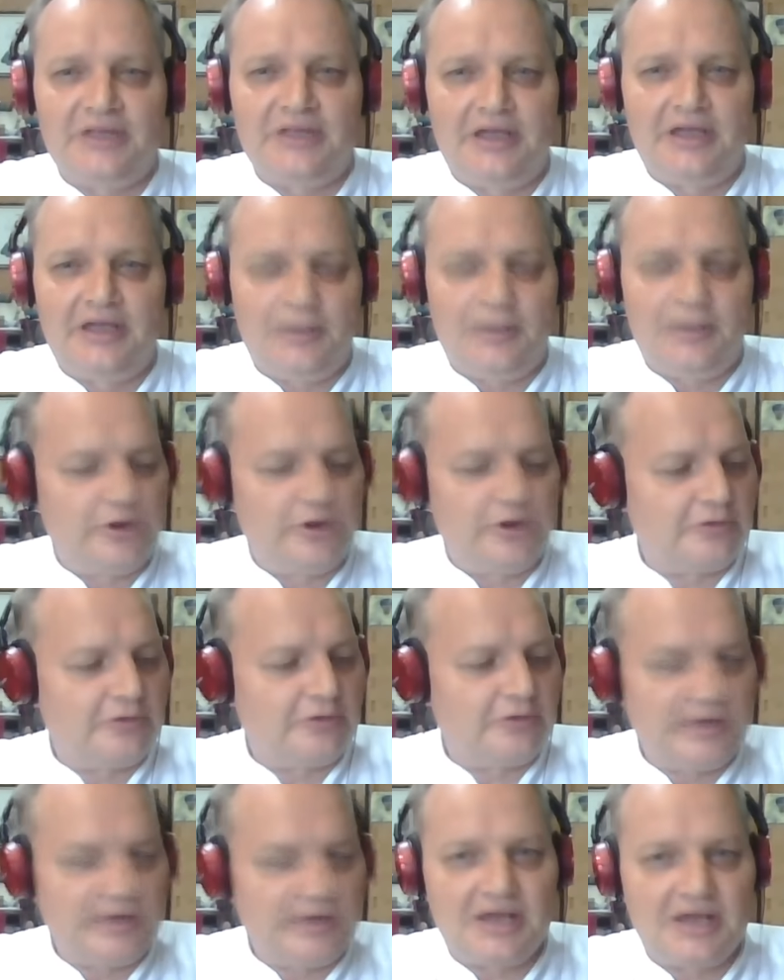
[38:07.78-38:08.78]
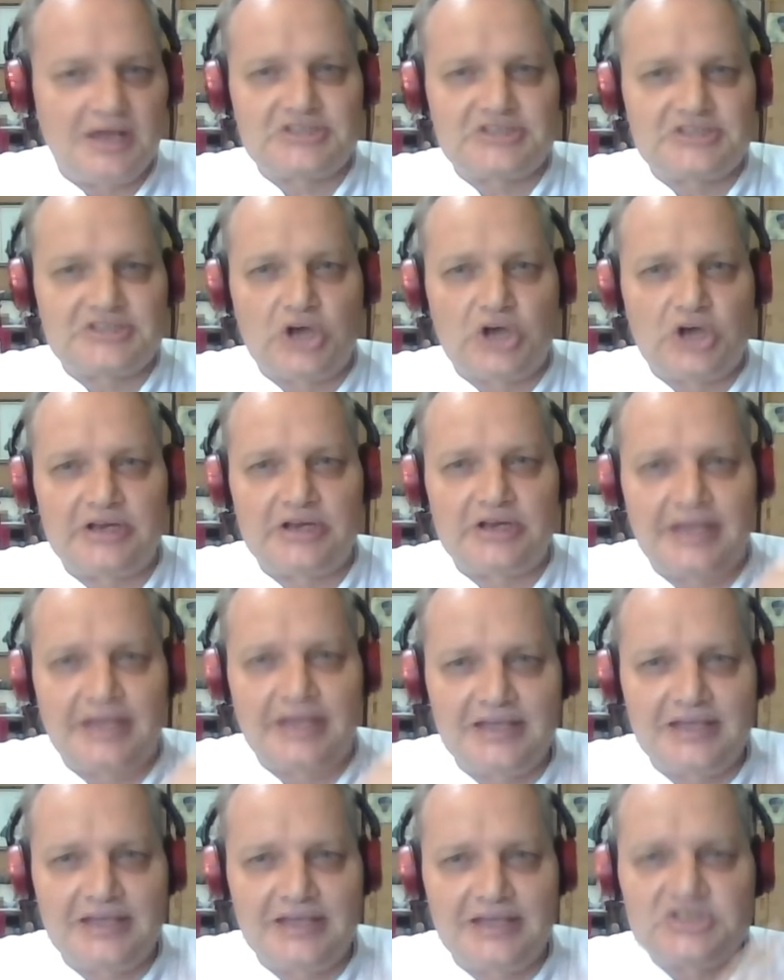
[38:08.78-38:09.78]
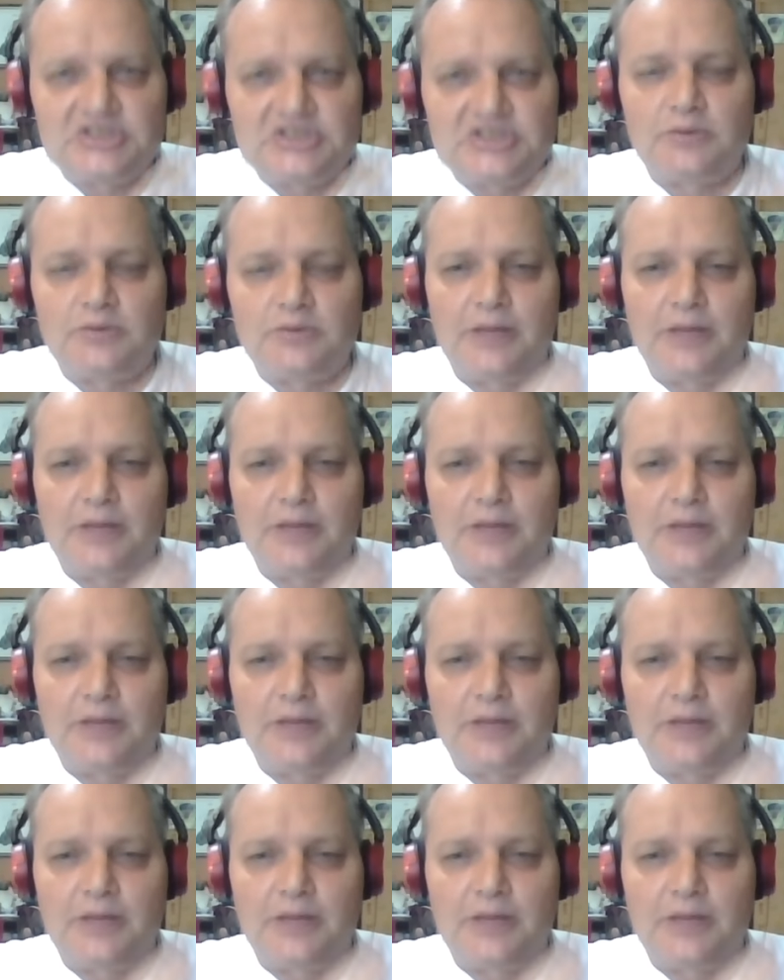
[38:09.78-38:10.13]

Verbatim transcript: And when I realized God had answered my